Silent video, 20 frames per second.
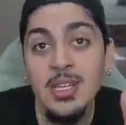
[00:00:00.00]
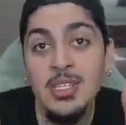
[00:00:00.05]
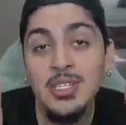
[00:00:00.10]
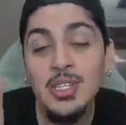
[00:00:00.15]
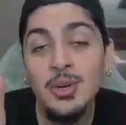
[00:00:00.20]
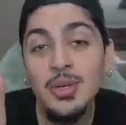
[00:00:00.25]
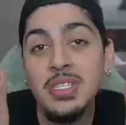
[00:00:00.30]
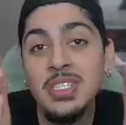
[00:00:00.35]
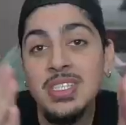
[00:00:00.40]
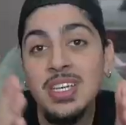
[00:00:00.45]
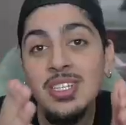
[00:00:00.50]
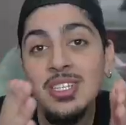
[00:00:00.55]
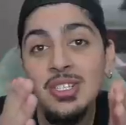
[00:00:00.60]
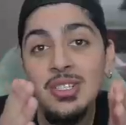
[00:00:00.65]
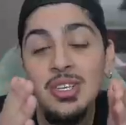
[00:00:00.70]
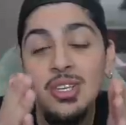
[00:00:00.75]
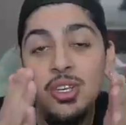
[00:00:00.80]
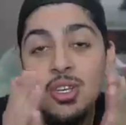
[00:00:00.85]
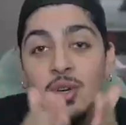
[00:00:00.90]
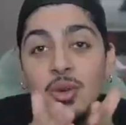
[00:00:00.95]
So
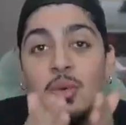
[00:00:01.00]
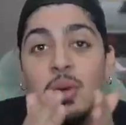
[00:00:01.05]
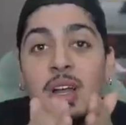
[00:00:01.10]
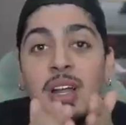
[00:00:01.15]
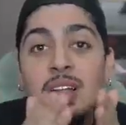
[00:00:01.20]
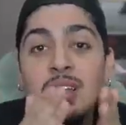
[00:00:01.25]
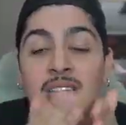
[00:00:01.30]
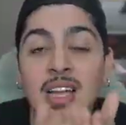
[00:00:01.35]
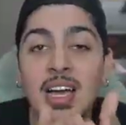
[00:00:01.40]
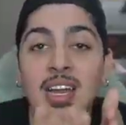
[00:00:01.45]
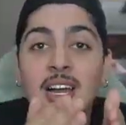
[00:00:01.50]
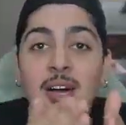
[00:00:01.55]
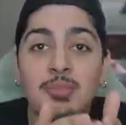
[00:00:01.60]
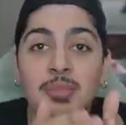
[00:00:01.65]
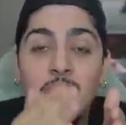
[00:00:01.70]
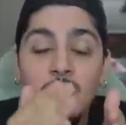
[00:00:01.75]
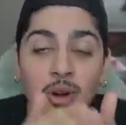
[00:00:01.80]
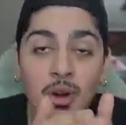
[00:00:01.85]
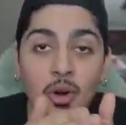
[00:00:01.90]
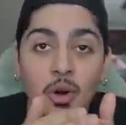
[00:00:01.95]
essentially, you want to line
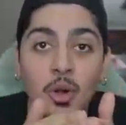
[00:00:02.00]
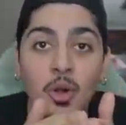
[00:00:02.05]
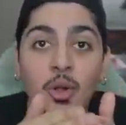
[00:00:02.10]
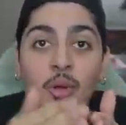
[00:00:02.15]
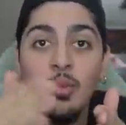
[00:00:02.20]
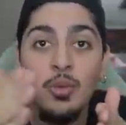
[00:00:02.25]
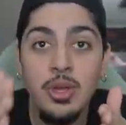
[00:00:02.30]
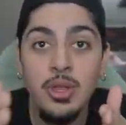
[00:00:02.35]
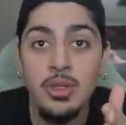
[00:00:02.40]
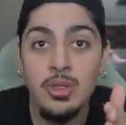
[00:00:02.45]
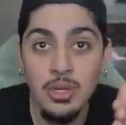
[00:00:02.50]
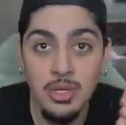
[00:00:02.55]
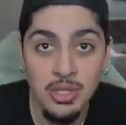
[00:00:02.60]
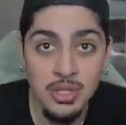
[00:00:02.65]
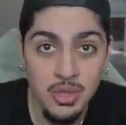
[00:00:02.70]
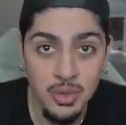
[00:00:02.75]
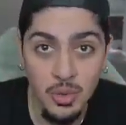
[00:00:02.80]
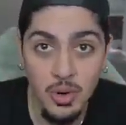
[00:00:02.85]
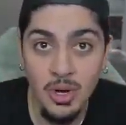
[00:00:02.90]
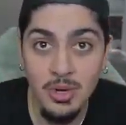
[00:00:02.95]
up your ult with your
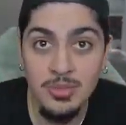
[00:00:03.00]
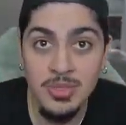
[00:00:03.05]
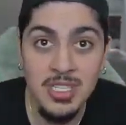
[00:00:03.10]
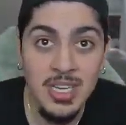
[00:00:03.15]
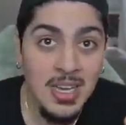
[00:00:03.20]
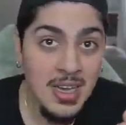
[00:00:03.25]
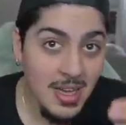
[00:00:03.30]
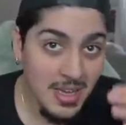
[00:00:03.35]
Storms